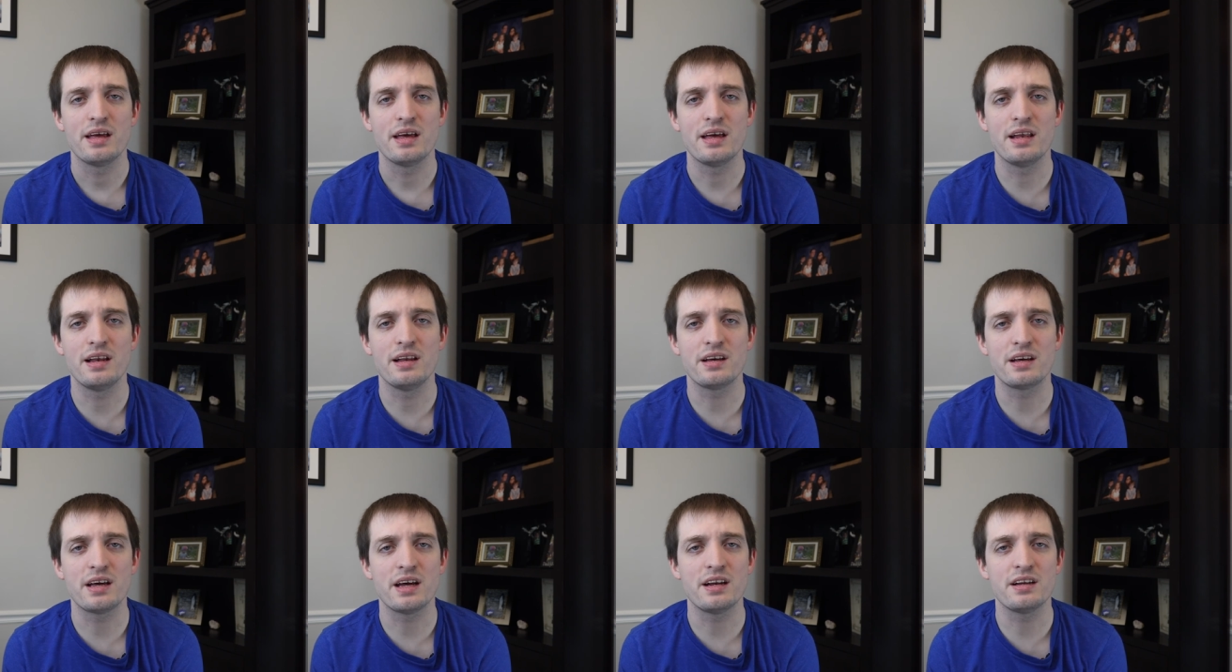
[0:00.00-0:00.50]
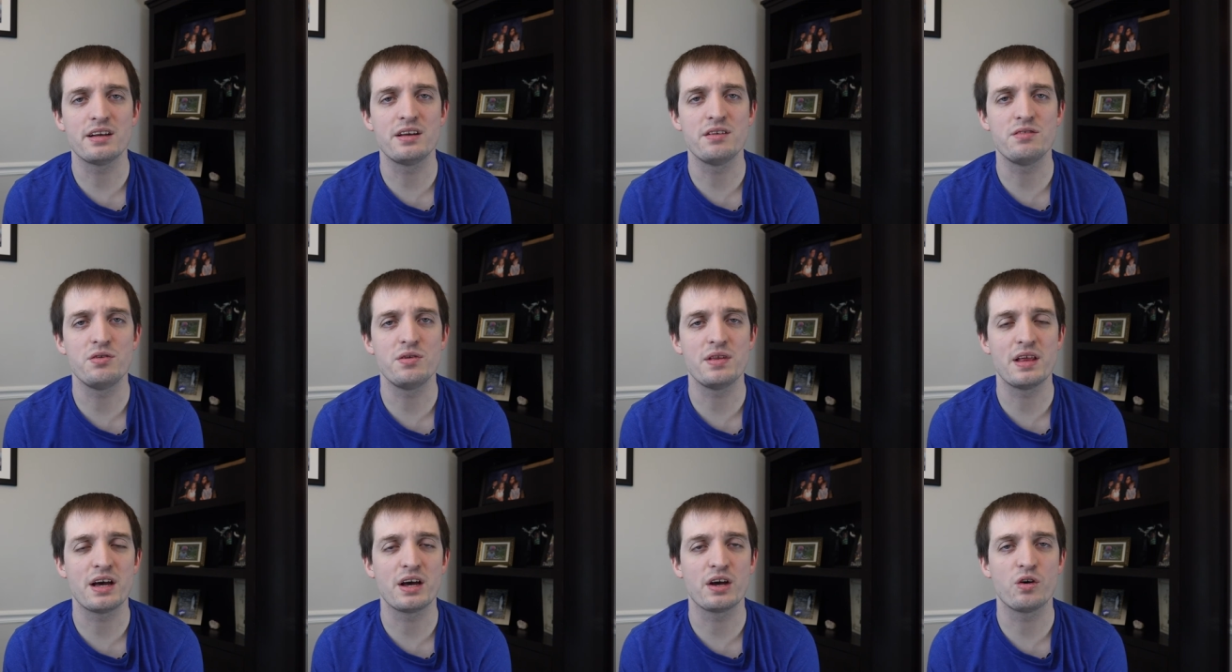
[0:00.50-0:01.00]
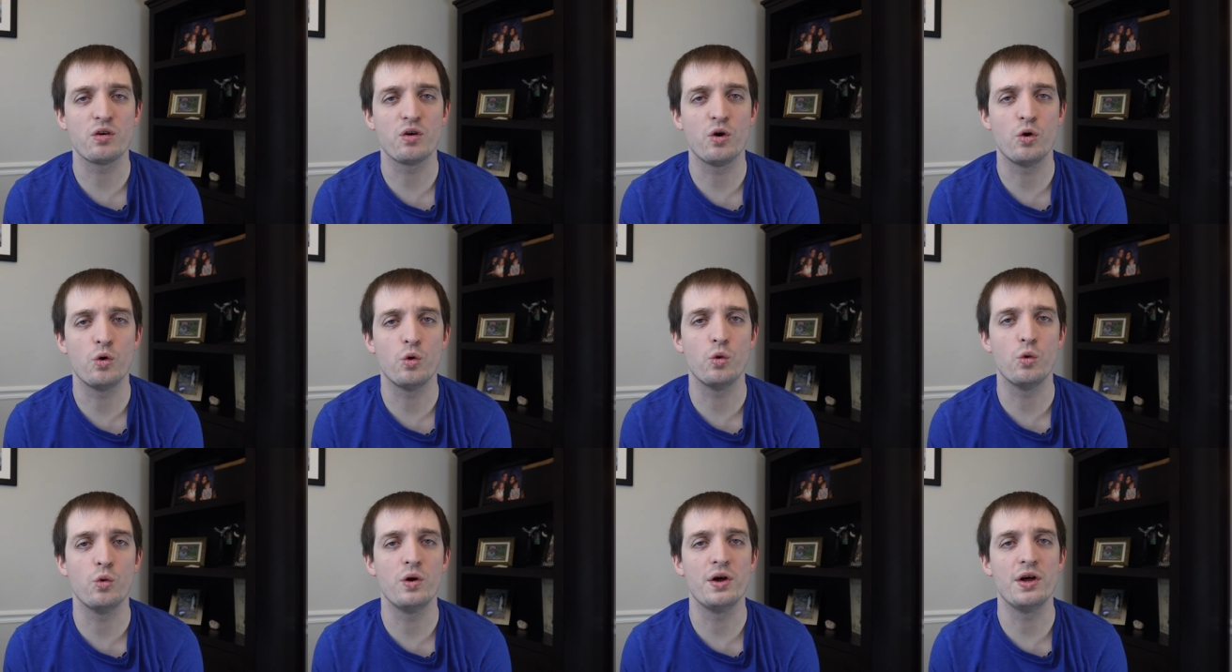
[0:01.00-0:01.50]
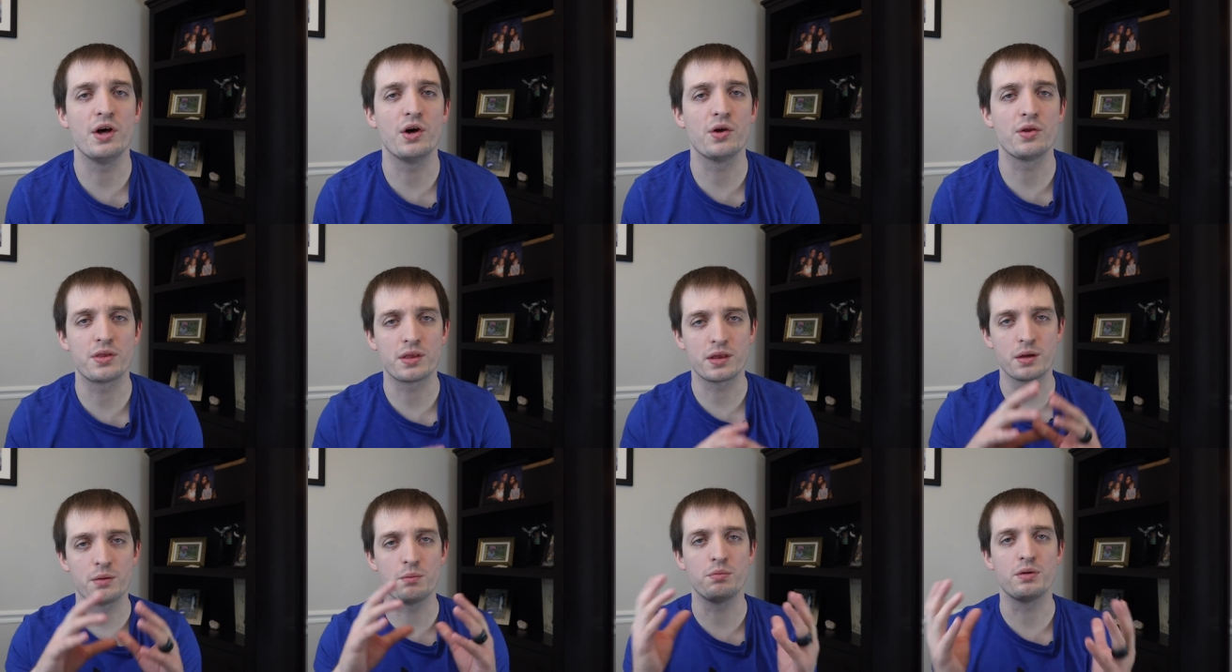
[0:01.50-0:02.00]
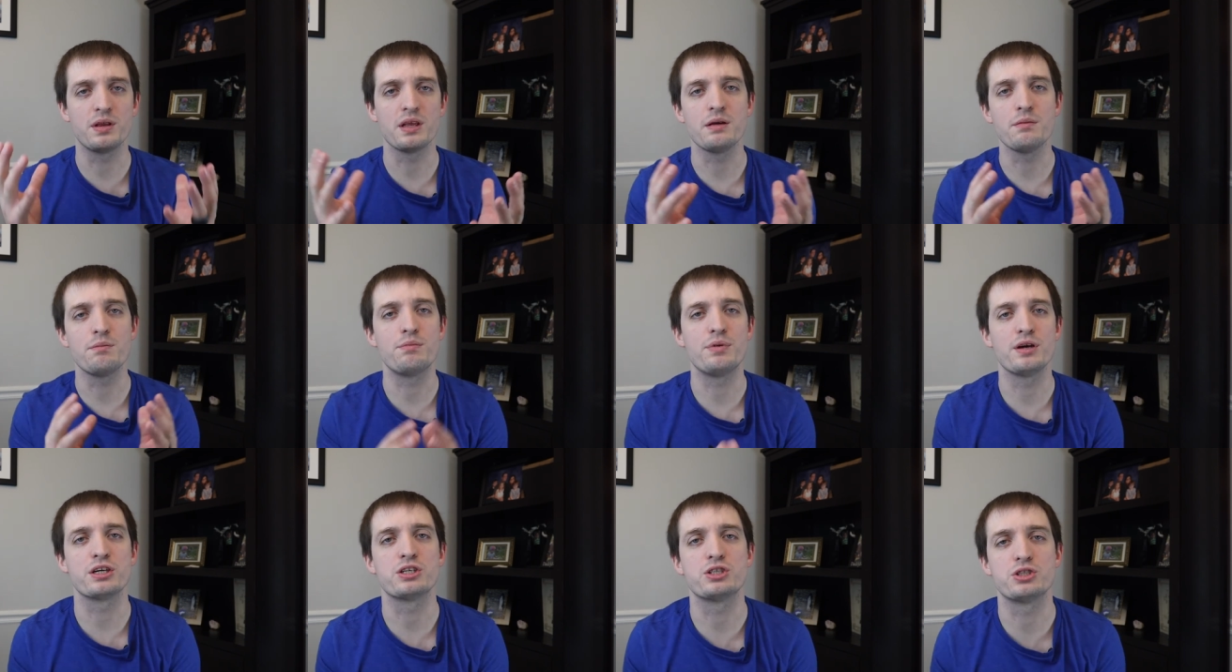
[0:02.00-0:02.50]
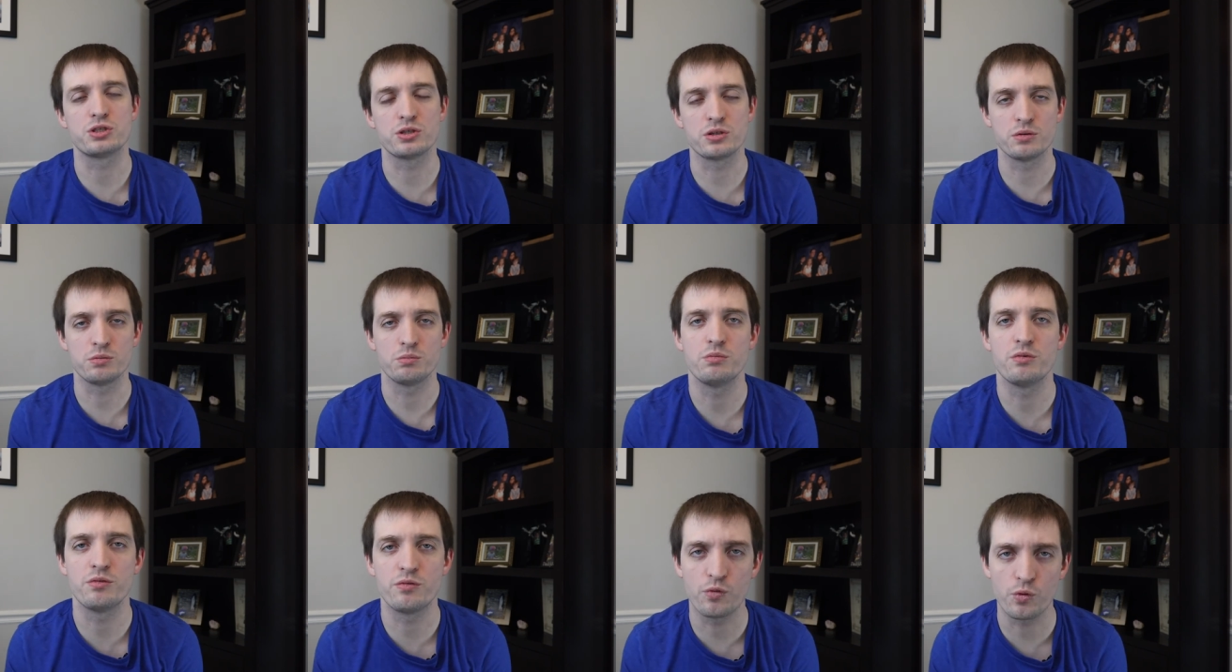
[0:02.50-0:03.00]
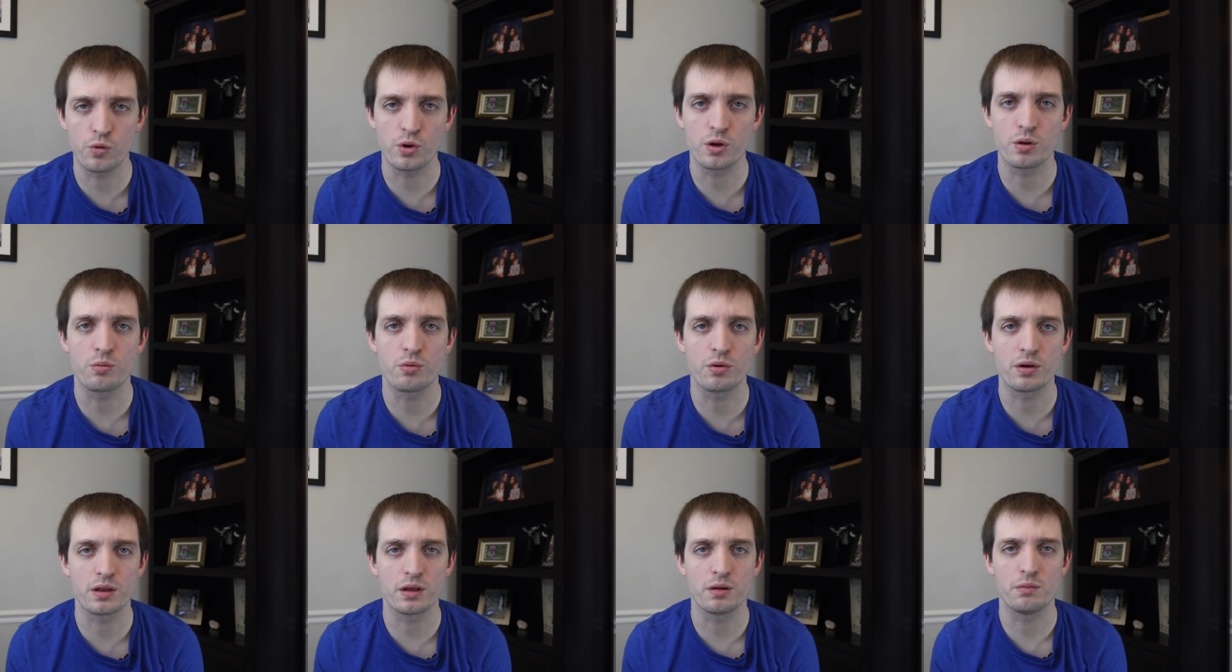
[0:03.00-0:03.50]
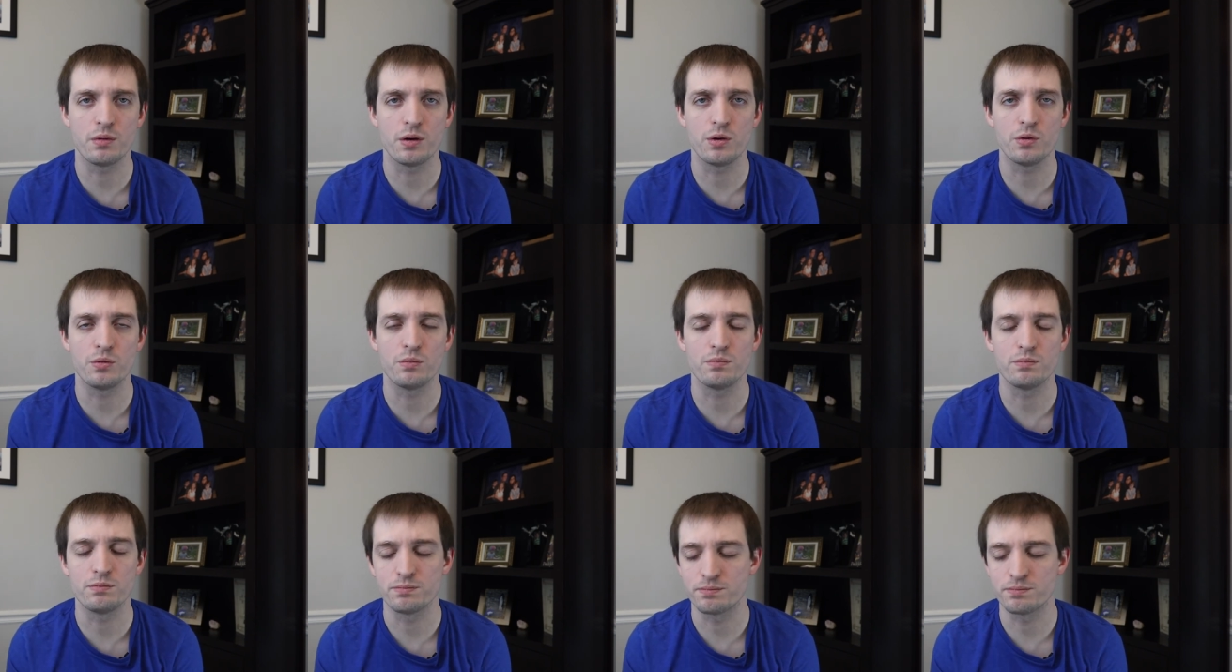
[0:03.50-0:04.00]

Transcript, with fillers: and they kind of give you that whole health complete picture before you bring them home.